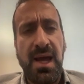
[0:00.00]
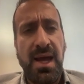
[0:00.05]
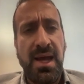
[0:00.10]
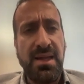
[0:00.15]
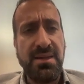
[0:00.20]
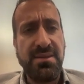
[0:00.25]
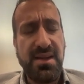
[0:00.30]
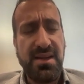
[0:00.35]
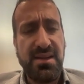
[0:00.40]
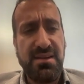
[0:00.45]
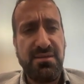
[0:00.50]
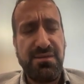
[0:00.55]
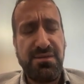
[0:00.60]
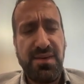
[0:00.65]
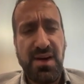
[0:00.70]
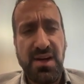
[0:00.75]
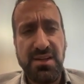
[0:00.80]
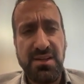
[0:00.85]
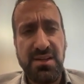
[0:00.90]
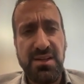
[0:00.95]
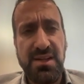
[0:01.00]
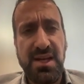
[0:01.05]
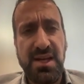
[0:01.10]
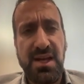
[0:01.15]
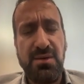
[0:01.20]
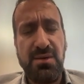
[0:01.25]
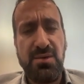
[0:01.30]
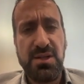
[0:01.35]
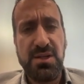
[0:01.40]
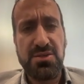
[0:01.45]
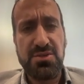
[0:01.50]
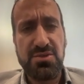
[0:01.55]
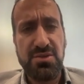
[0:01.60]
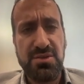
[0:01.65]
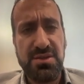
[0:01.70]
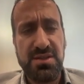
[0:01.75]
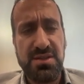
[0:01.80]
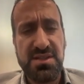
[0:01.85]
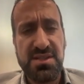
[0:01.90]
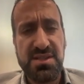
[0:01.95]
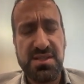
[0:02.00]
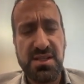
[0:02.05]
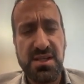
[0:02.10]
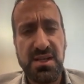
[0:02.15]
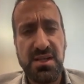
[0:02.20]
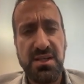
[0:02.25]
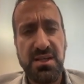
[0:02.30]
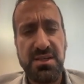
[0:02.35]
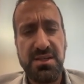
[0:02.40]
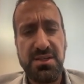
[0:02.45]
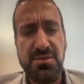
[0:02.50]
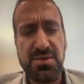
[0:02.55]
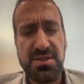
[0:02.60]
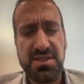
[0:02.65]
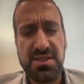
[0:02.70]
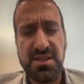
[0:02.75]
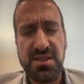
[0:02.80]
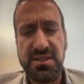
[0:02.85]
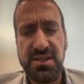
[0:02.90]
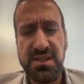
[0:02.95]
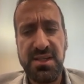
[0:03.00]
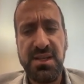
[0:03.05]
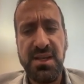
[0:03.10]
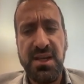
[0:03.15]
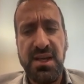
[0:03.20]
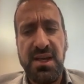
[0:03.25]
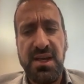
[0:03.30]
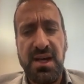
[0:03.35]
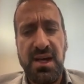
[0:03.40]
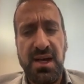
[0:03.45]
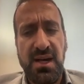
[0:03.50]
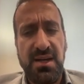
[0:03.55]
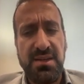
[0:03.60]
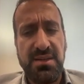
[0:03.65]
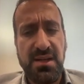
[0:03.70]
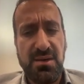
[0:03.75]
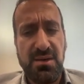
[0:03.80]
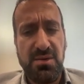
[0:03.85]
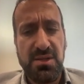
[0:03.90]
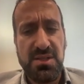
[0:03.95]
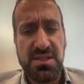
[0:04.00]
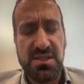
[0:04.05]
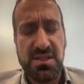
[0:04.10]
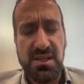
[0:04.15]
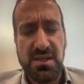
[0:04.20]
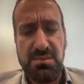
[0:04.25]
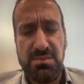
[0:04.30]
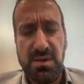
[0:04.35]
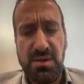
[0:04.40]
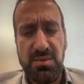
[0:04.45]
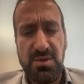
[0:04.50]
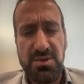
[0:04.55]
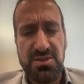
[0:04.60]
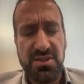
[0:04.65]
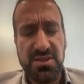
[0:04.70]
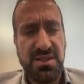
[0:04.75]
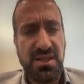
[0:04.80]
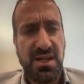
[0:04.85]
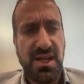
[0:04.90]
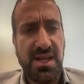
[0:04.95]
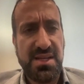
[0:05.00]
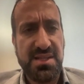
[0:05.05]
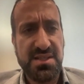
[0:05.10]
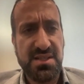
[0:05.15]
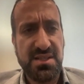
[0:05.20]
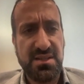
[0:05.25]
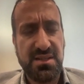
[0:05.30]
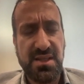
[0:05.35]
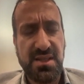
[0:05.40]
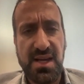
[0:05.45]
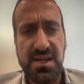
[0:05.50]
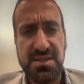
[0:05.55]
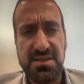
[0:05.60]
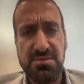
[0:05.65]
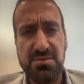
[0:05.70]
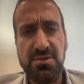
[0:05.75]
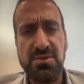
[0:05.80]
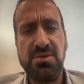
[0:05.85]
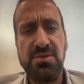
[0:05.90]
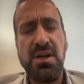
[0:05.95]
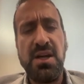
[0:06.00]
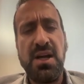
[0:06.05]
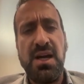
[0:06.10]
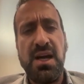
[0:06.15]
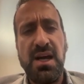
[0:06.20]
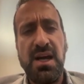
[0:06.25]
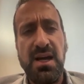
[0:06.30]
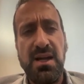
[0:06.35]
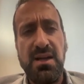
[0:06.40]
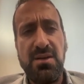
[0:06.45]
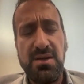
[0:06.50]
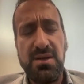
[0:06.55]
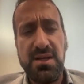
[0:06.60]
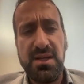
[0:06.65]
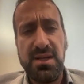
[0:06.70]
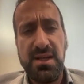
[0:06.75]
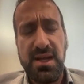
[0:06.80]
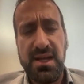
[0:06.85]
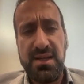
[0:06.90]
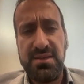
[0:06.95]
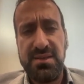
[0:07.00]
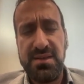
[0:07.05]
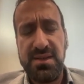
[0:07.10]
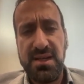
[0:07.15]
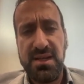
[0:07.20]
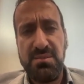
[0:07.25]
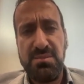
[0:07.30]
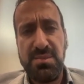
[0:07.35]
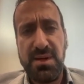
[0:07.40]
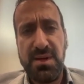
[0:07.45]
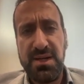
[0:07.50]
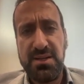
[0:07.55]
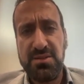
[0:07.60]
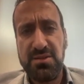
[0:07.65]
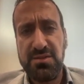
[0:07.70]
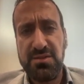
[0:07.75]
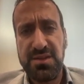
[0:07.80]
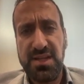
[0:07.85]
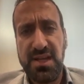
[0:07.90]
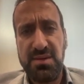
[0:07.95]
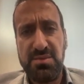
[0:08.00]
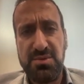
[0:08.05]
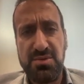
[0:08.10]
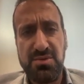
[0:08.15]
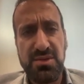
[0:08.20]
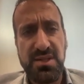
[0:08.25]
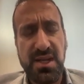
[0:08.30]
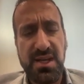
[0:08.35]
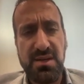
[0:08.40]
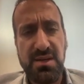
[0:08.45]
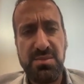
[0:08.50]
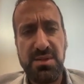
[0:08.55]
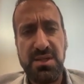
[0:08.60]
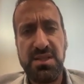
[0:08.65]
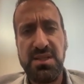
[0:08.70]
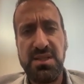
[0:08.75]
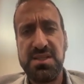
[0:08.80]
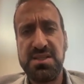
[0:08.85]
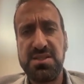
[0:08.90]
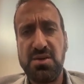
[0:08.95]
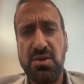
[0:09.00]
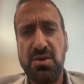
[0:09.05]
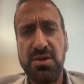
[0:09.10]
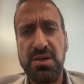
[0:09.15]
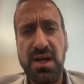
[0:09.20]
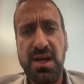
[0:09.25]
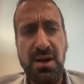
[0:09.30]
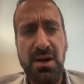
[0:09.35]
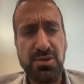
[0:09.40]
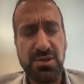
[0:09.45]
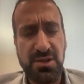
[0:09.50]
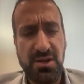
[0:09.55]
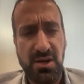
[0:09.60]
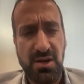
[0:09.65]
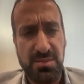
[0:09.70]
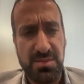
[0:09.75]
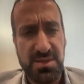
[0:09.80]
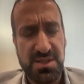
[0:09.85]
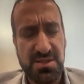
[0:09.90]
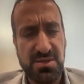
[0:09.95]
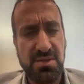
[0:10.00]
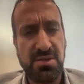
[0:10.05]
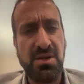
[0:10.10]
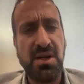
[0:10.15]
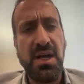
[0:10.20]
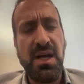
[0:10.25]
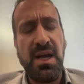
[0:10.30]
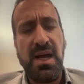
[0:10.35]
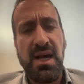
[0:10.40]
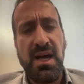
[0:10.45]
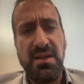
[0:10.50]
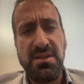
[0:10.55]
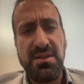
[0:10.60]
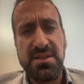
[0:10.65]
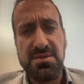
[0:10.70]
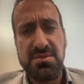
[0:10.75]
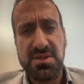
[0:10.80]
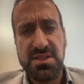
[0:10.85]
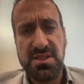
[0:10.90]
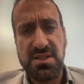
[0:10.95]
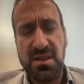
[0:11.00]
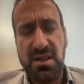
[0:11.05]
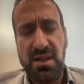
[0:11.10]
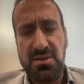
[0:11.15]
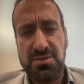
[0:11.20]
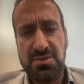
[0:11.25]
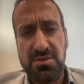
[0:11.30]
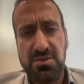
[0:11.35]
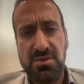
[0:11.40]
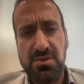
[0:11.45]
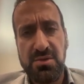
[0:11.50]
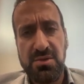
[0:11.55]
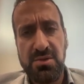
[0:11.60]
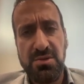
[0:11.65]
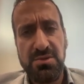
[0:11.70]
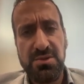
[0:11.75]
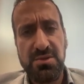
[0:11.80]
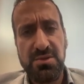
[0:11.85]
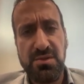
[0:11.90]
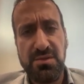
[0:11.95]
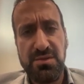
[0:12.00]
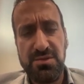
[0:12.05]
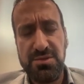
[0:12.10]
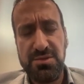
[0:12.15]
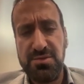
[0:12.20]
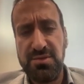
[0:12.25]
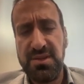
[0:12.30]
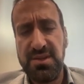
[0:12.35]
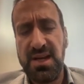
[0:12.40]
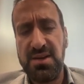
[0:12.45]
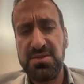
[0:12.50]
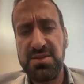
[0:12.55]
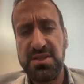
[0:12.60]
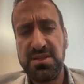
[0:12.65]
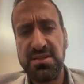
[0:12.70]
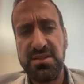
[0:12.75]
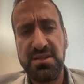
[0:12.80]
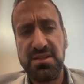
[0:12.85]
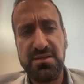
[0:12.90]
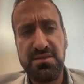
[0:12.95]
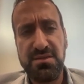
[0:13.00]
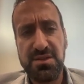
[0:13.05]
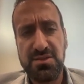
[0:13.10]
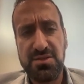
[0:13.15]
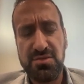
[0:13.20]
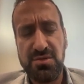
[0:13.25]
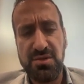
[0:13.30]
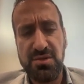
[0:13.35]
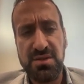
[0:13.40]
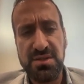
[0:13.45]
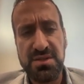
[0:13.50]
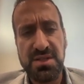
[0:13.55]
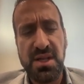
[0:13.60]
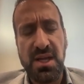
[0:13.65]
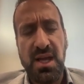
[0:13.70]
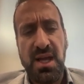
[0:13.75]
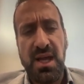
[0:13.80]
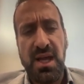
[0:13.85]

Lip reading: And then finally, I want to show this new study that was published in the Lancet Gastro, looking at the impact of type 2 diabetes on outcomes. So this was a large cohort, over 2,000 individuals